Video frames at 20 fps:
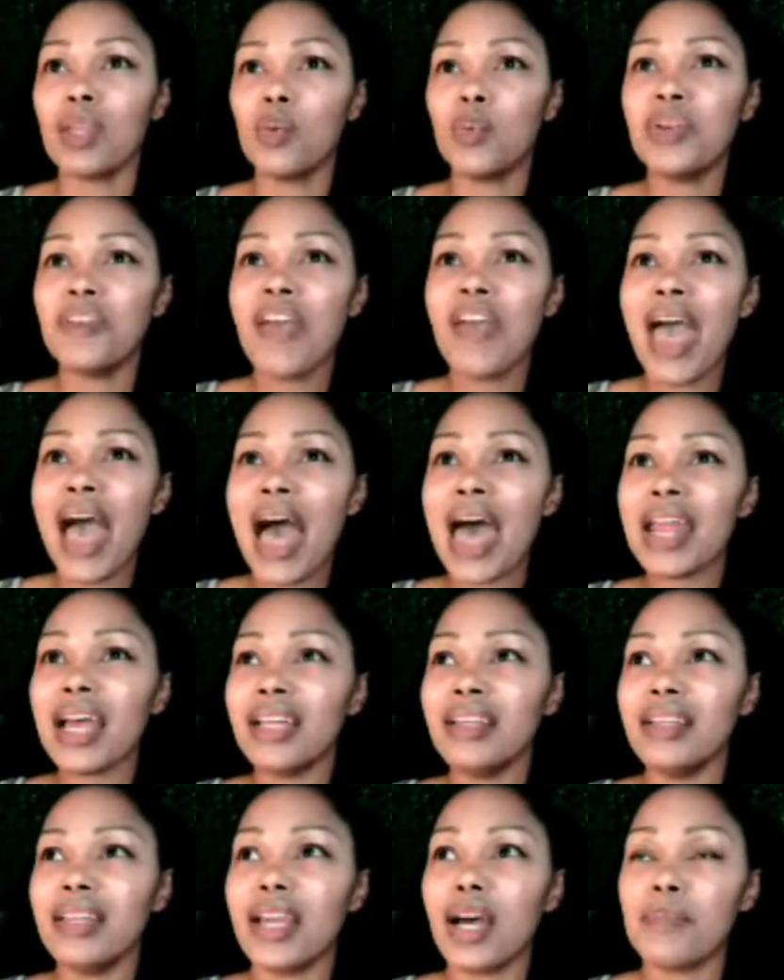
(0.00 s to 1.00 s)
we've
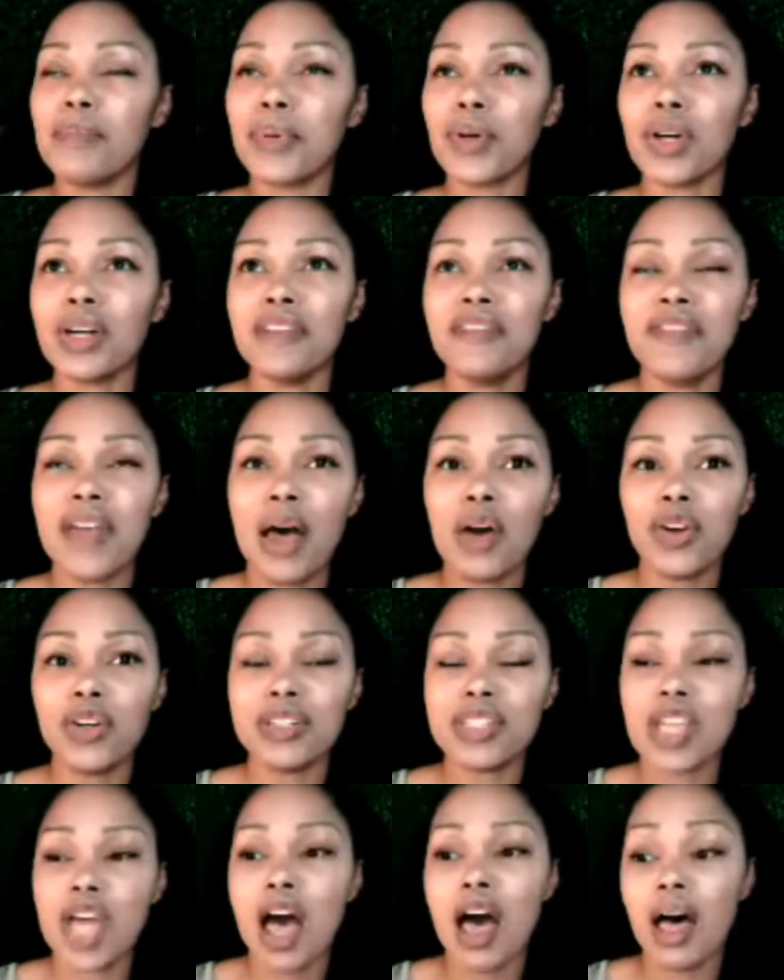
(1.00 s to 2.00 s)
had a number of
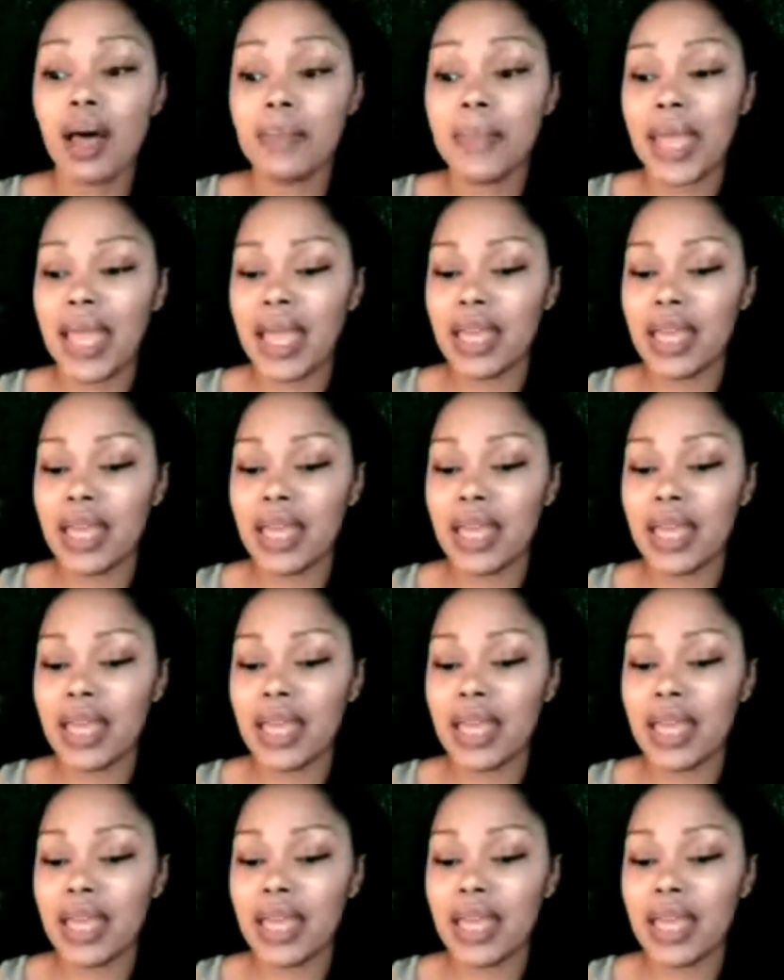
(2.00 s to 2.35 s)
founders come